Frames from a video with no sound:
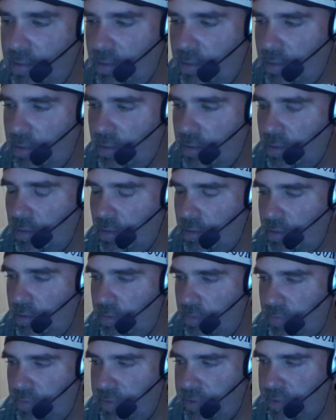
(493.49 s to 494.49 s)
part
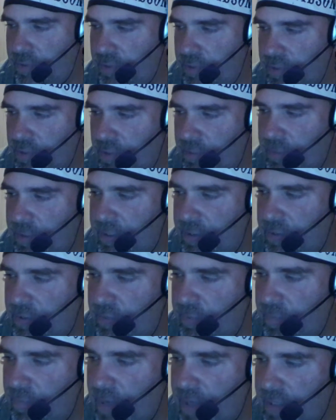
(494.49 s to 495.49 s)
of my
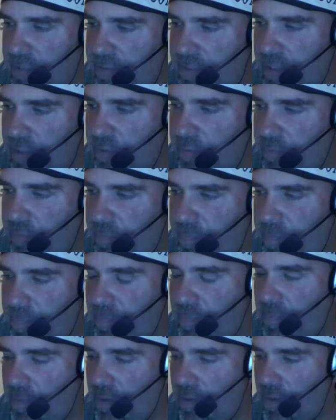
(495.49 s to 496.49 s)
red wine and
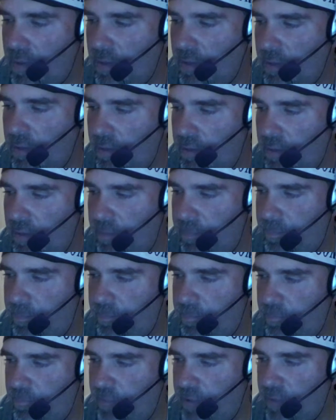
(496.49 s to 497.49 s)
pizza Friday
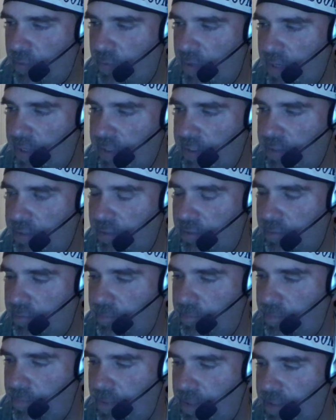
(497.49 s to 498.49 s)
which
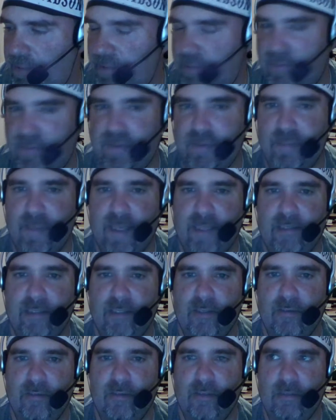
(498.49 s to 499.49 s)
is just going to be
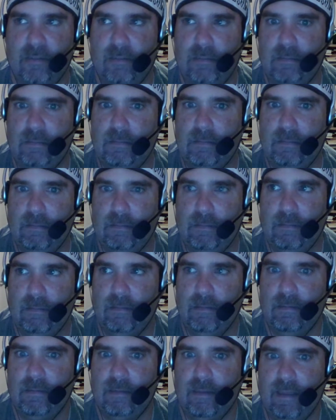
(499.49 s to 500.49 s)
SmackDown,
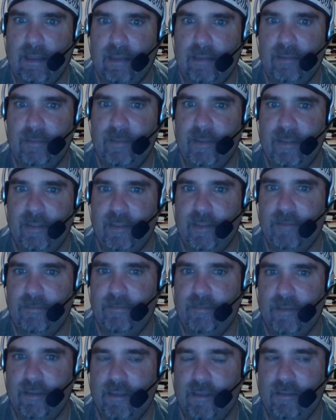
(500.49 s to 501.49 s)

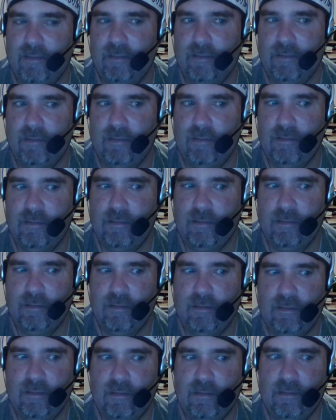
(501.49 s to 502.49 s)
red wine and
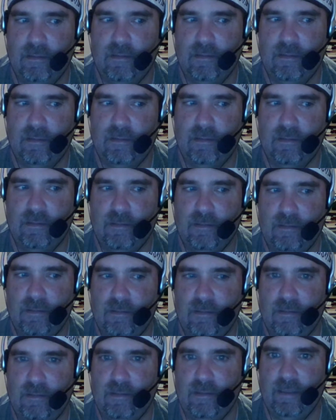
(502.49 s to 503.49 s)
pizza SmackDown.
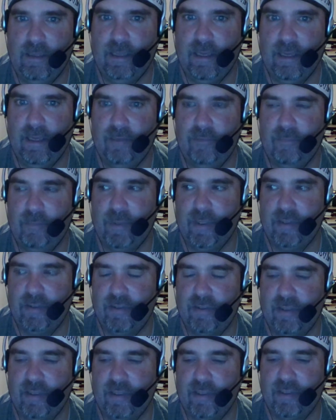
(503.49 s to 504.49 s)

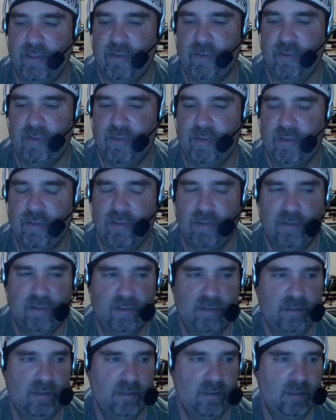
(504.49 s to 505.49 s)
I got to make a gift for
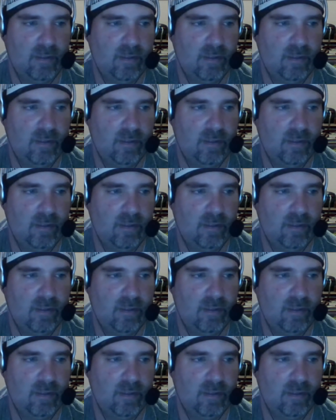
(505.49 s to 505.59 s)
that.